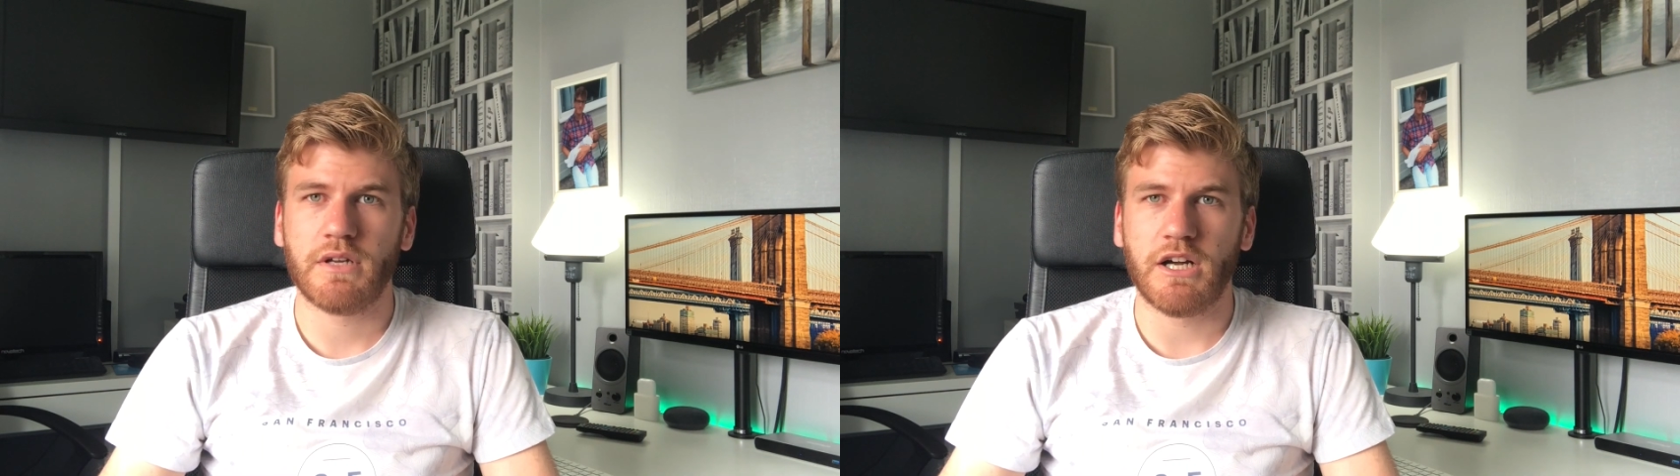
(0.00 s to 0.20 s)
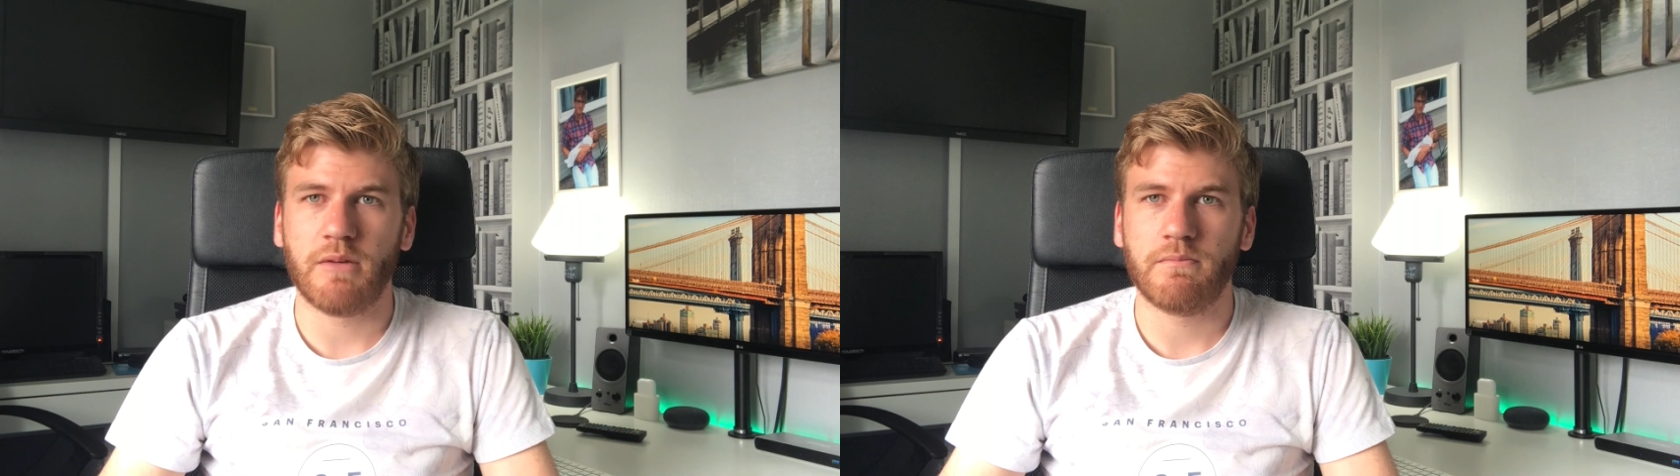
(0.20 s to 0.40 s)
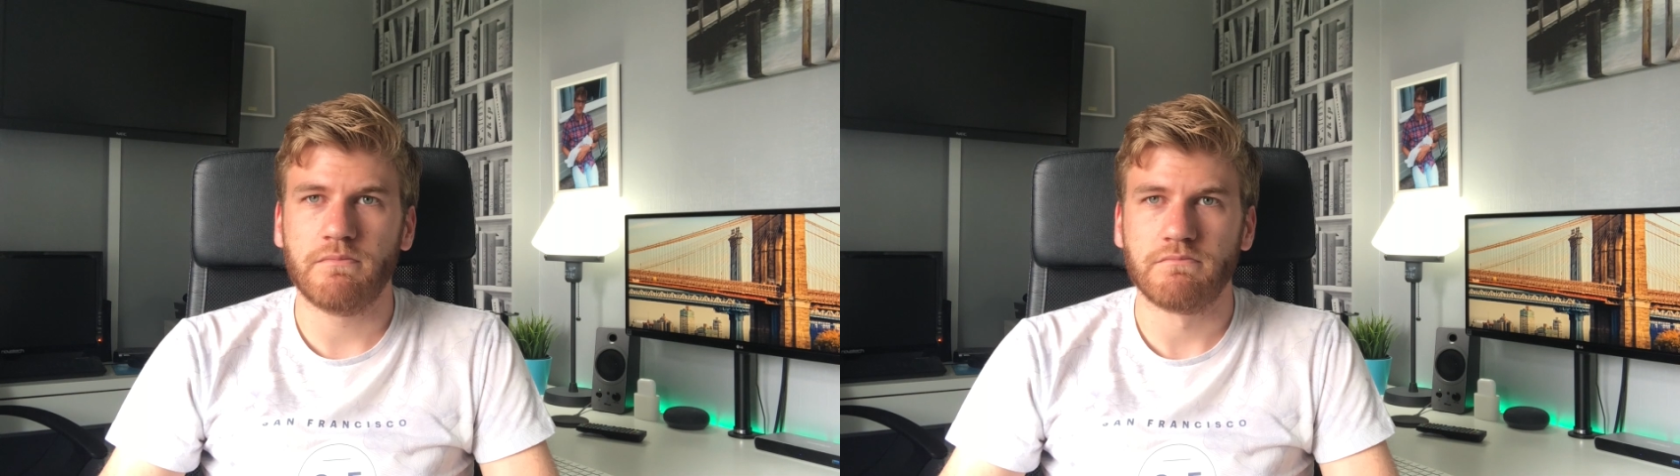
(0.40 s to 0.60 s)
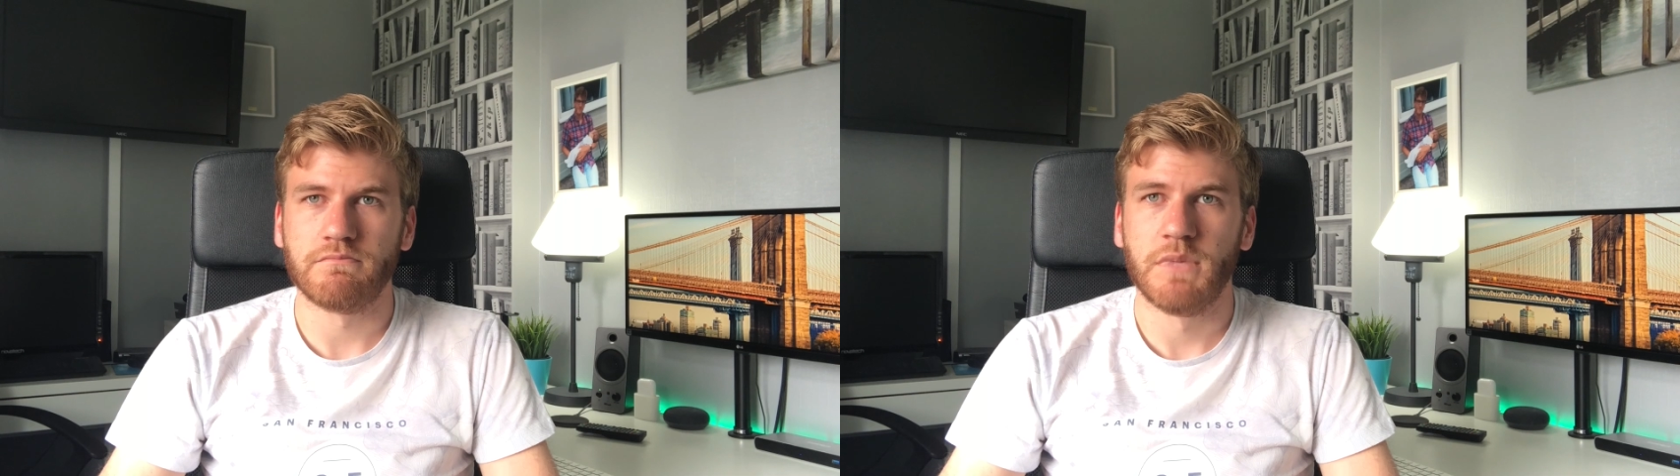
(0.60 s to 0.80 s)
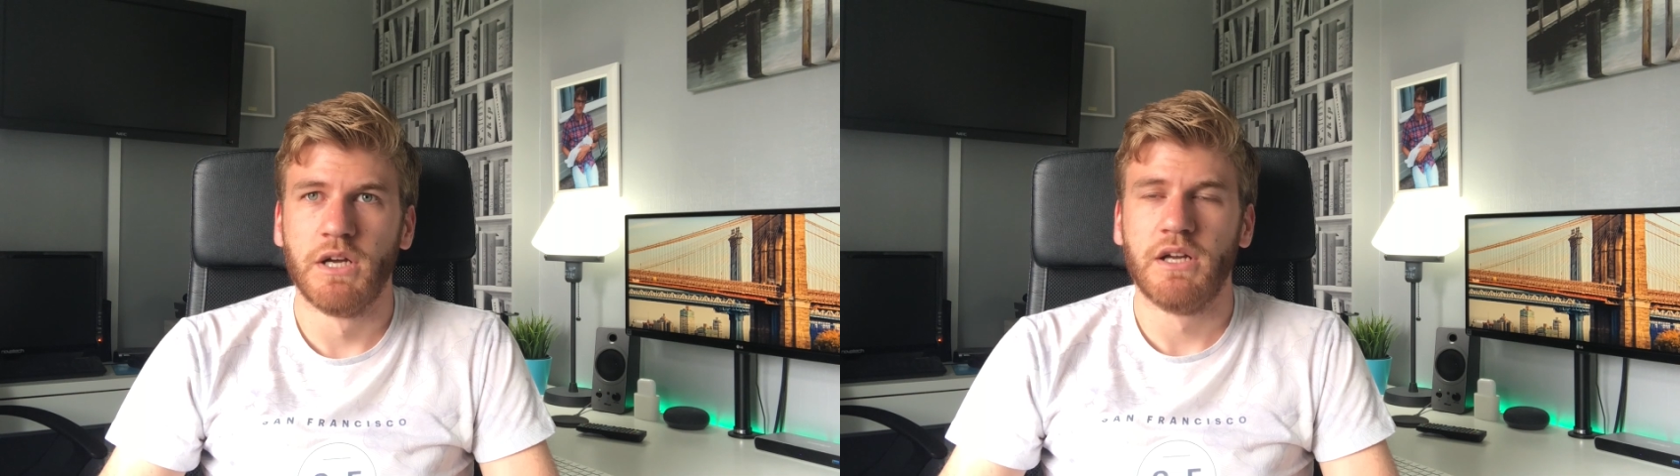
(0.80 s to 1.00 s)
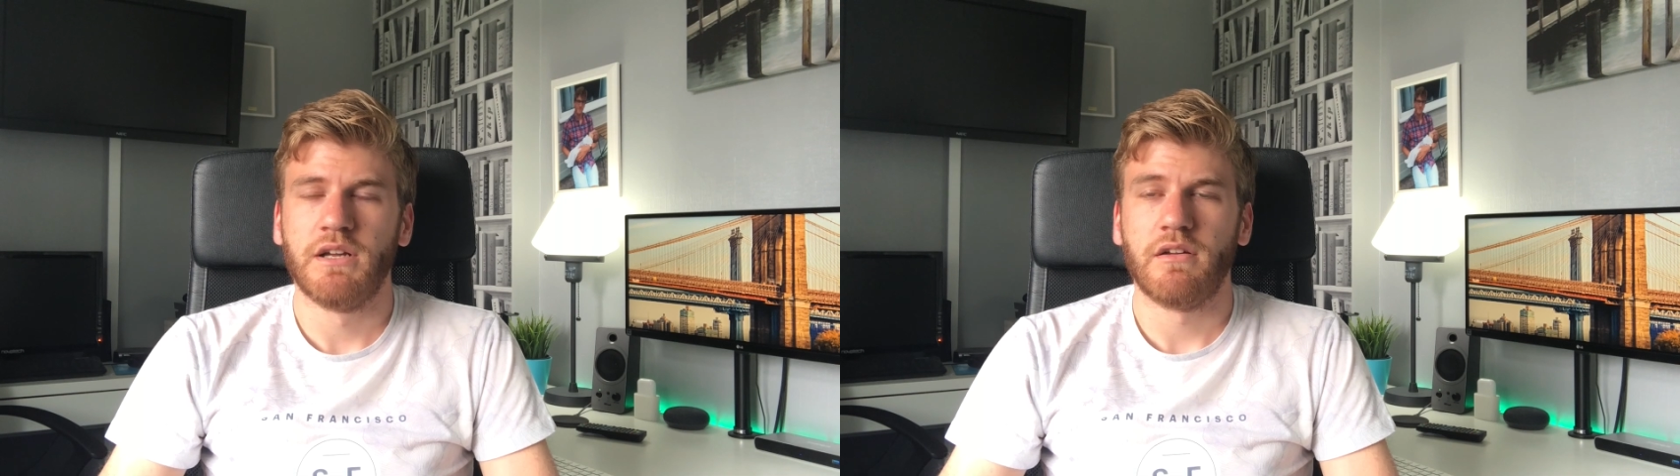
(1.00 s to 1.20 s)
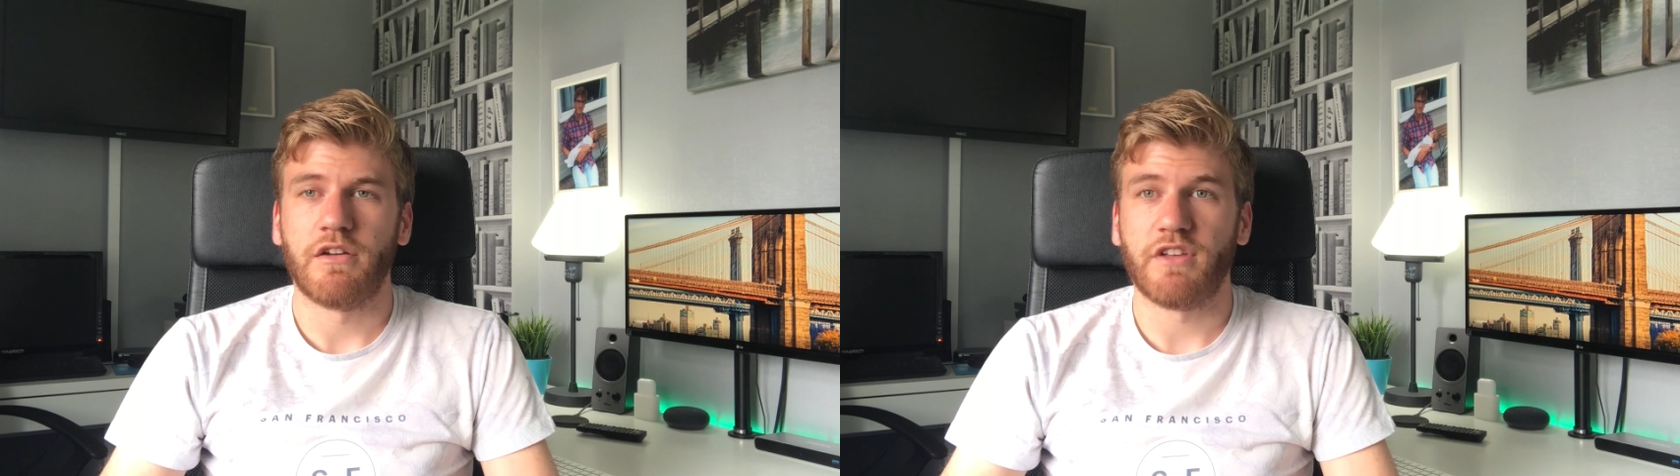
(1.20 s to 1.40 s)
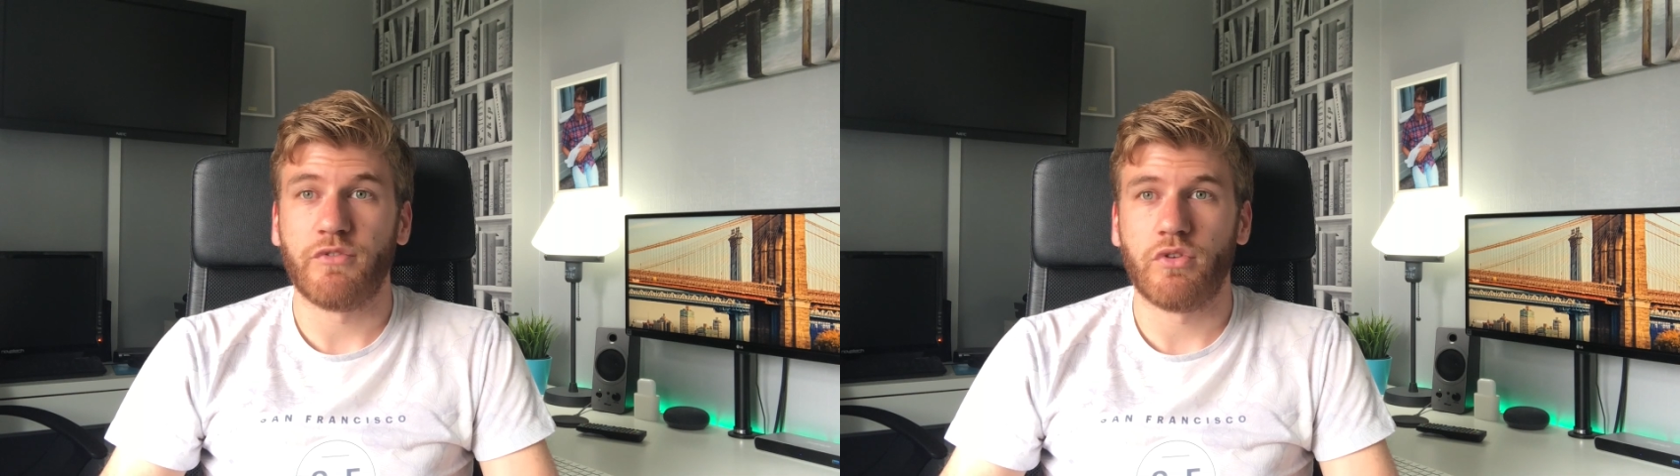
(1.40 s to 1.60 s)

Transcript: as I've